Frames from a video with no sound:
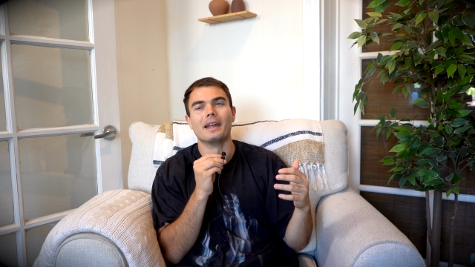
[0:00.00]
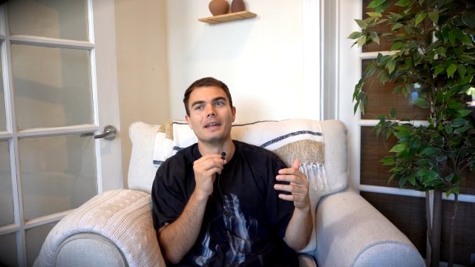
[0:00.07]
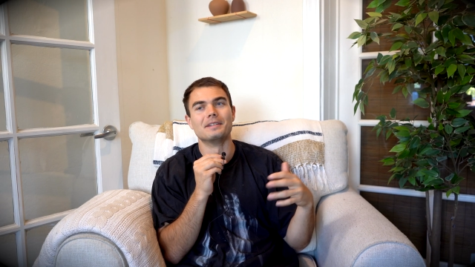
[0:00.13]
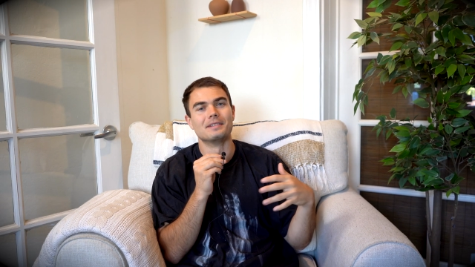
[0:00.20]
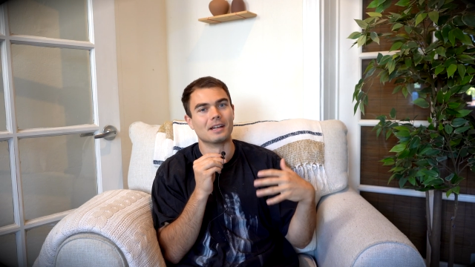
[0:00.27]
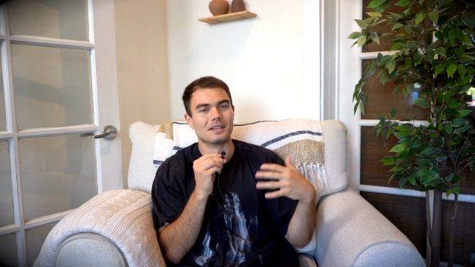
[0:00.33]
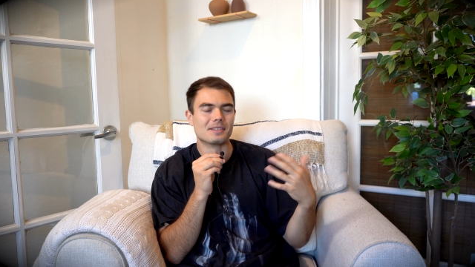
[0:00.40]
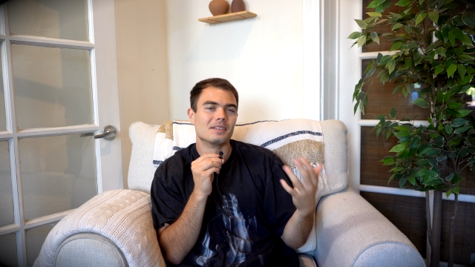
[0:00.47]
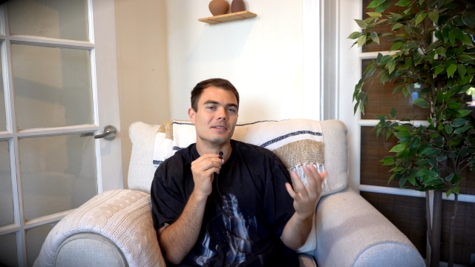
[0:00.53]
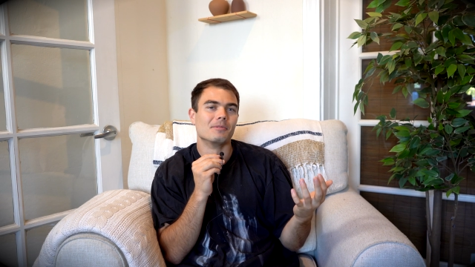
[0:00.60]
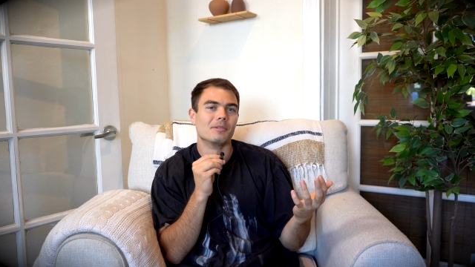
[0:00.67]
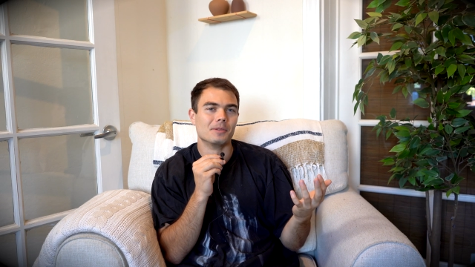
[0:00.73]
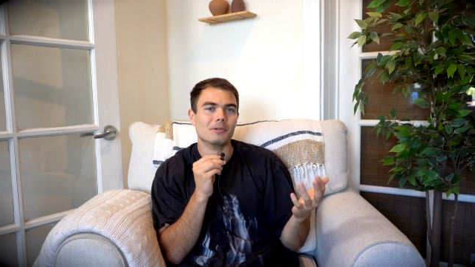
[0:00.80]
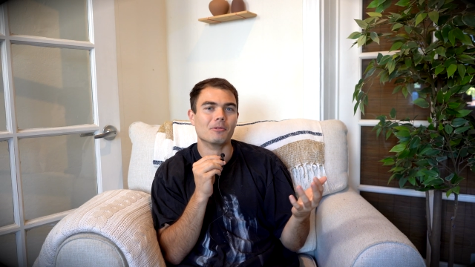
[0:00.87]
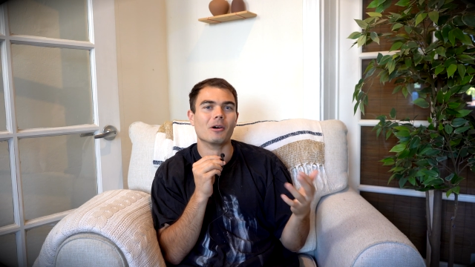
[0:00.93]
it does seem
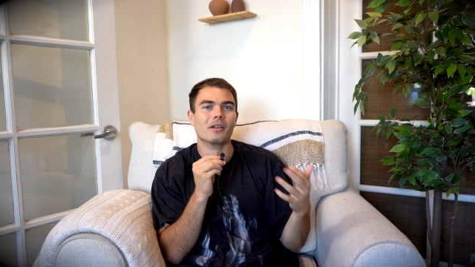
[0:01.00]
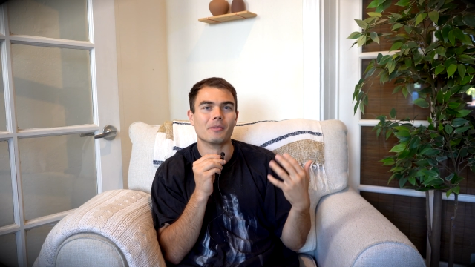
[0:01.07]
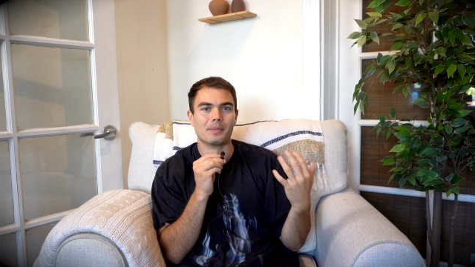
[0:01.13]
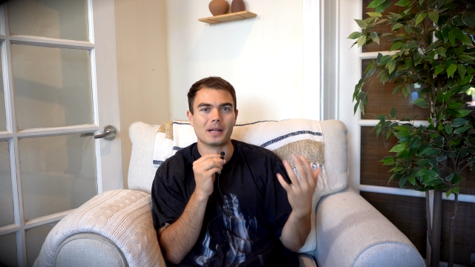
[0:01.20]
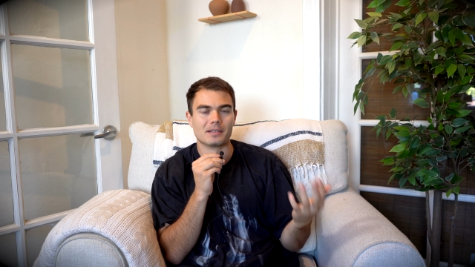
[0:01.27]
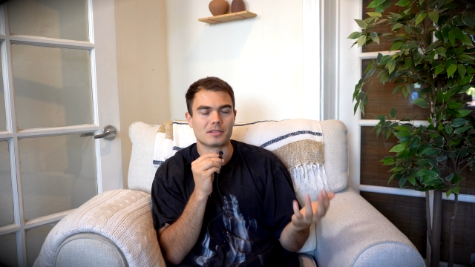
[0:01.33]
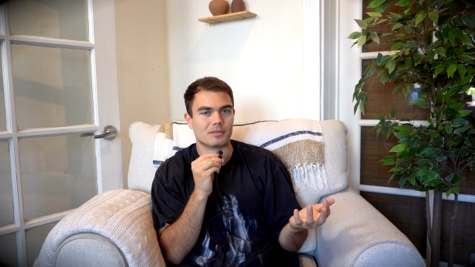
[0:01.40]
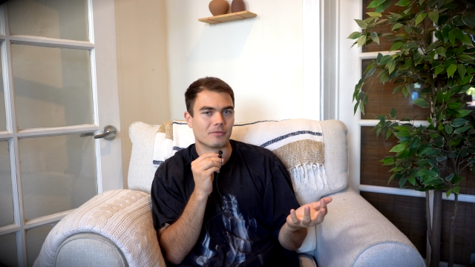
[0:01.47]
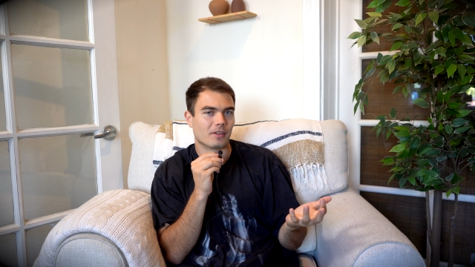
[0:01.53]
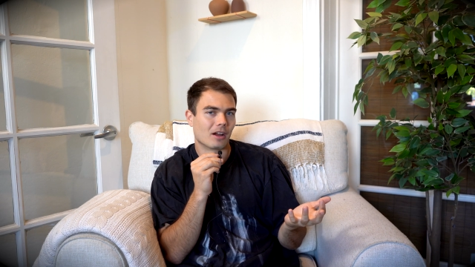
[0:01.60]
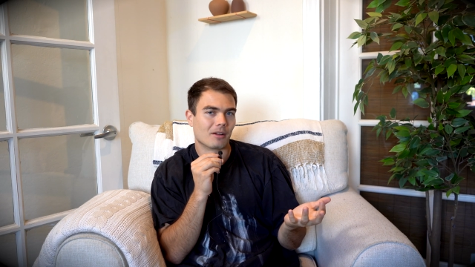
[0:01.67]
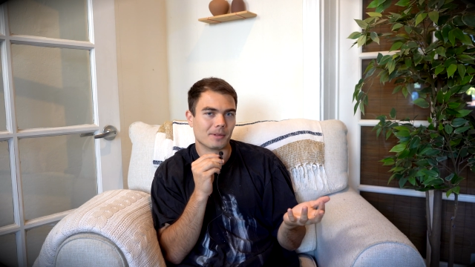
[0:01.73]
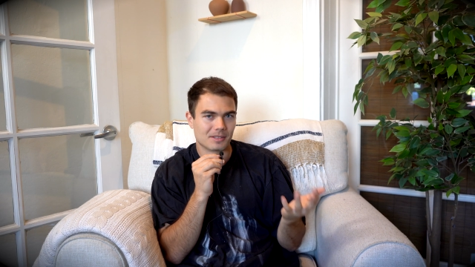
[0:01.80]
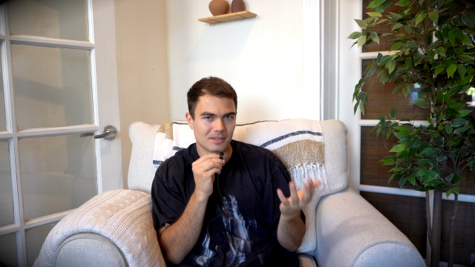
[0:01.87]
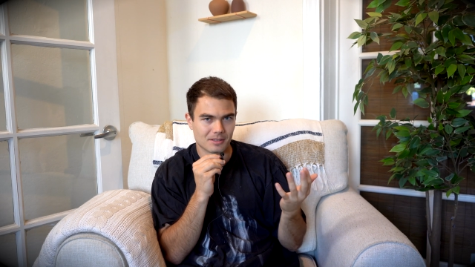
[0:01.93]
to be one of the best
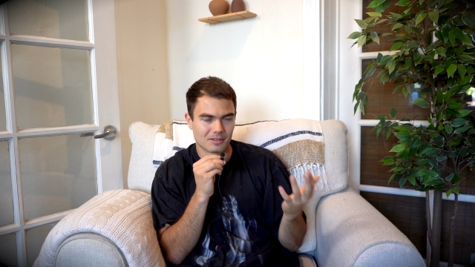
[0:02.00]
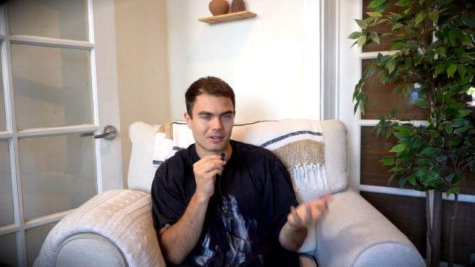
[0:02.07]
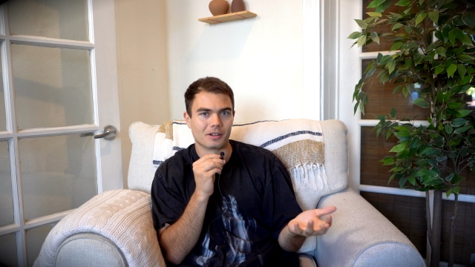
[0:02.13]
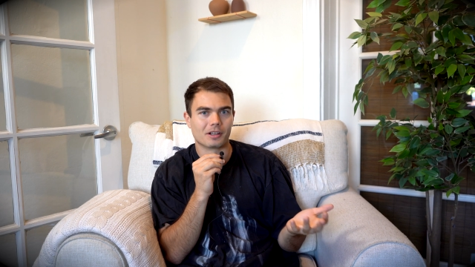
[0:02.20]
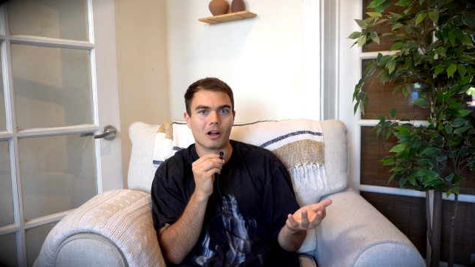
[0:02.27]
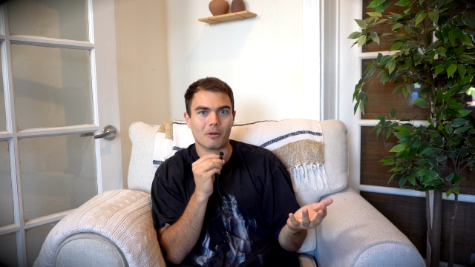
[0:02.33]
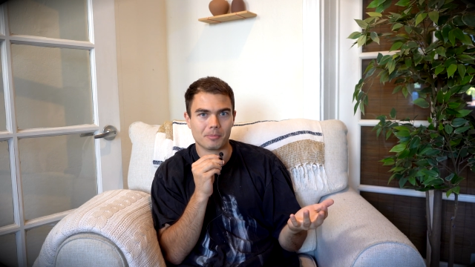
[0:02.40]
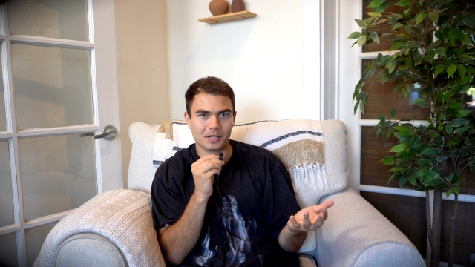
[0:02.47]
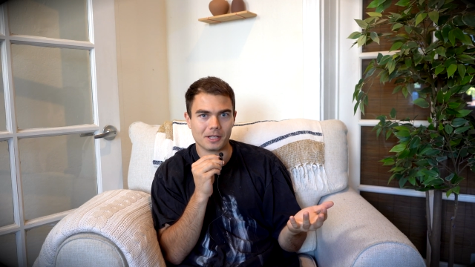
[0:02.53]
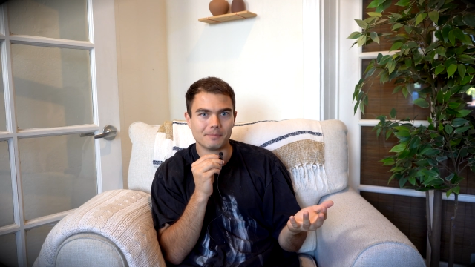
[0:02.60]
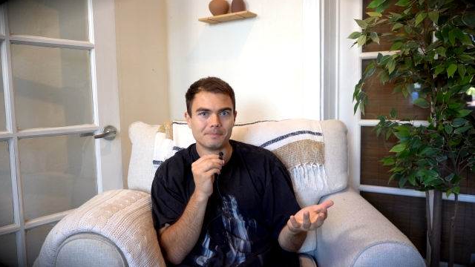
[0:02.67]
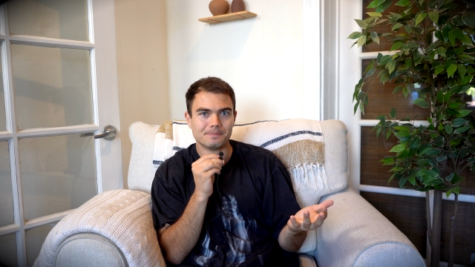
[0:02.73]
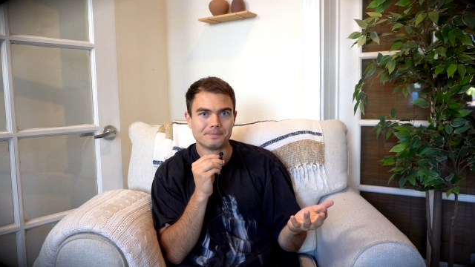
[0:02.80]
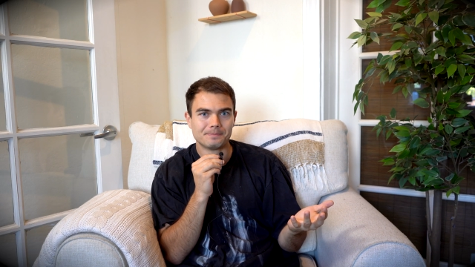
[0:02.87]
environments to start a company.